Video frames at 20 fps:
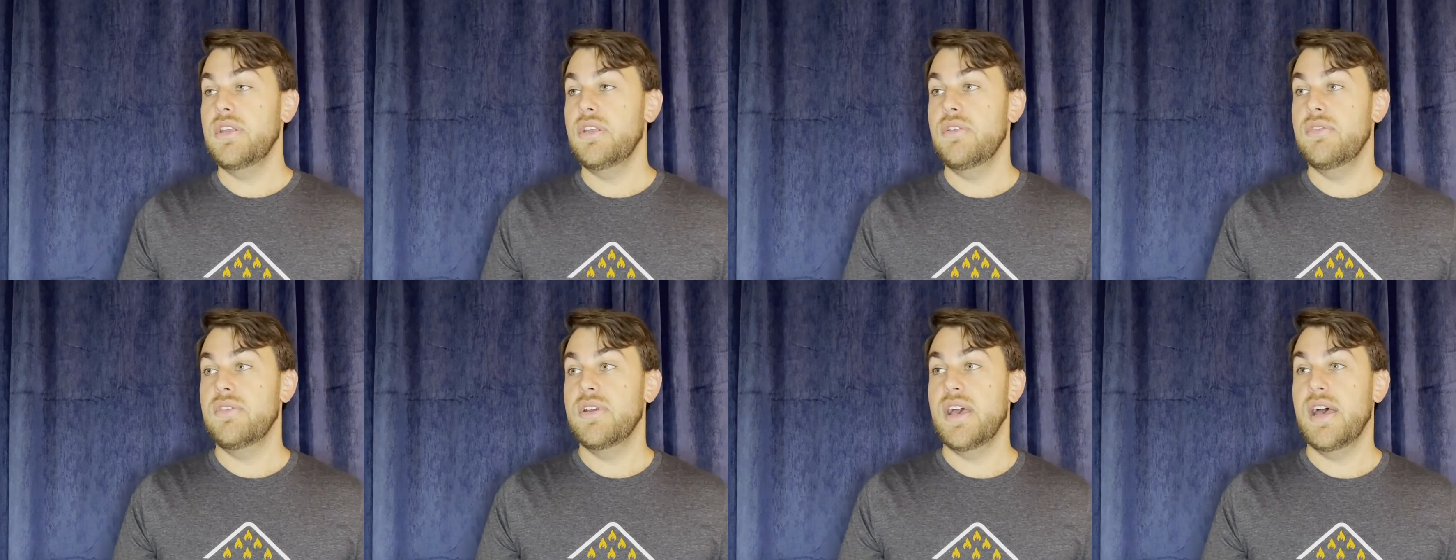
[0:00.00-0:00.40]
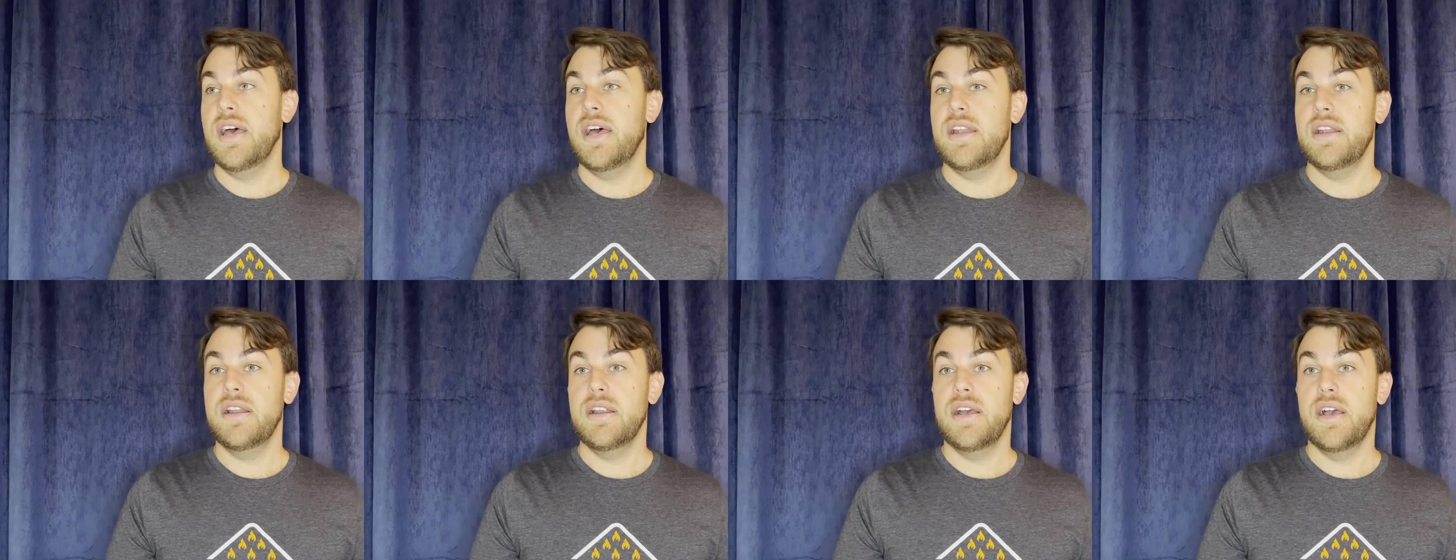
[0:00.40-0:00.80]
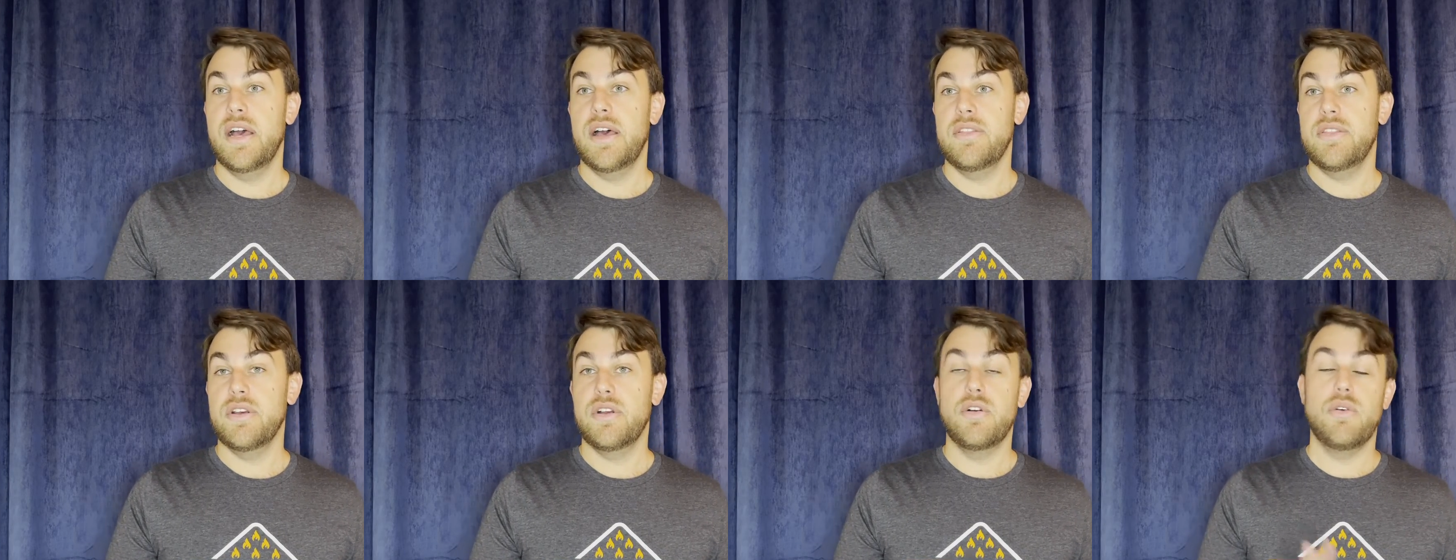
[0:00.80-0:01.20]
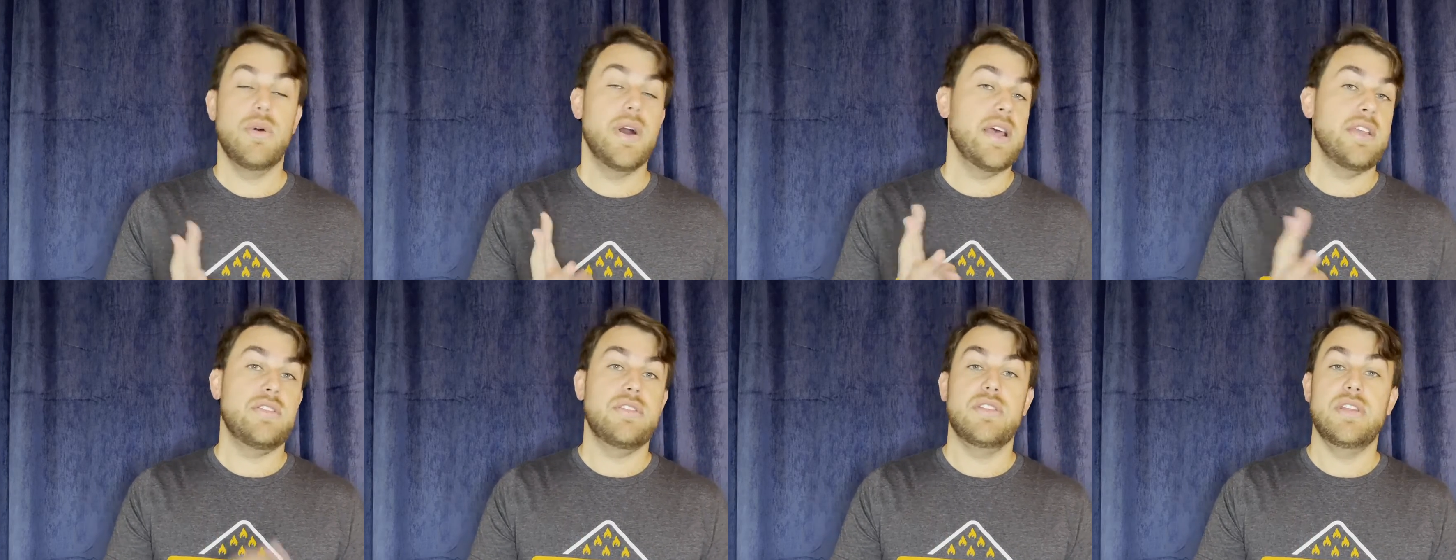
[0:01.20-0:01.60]
You've got the
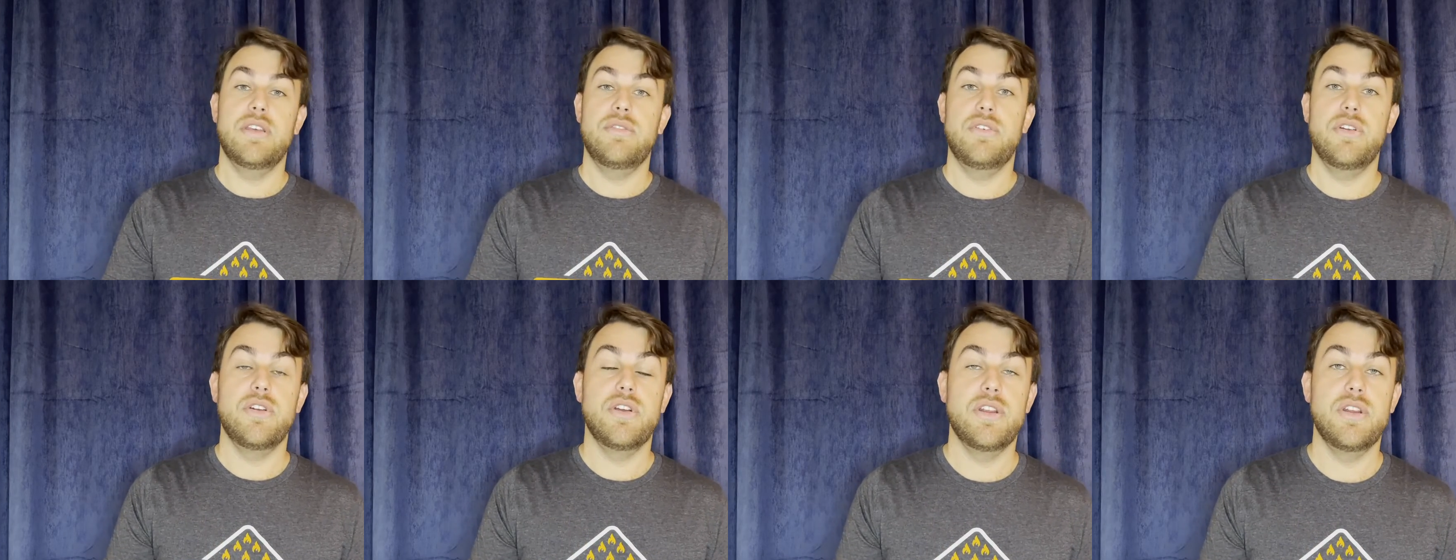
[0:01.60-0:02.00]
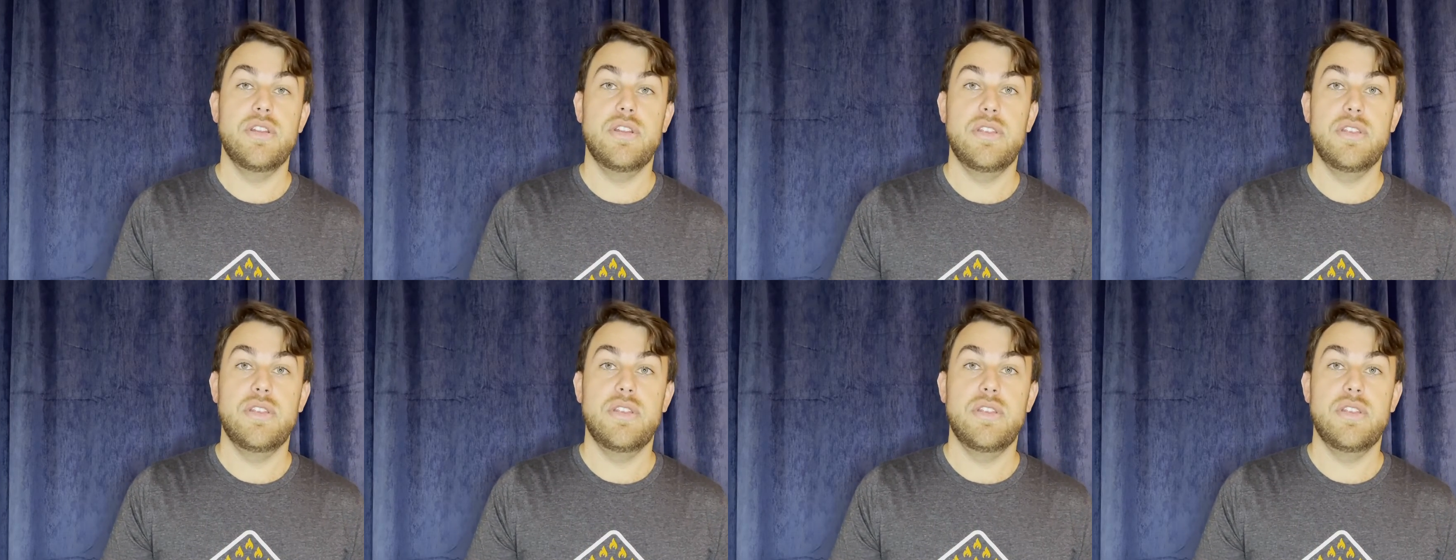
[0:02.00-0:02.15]
quest. If you're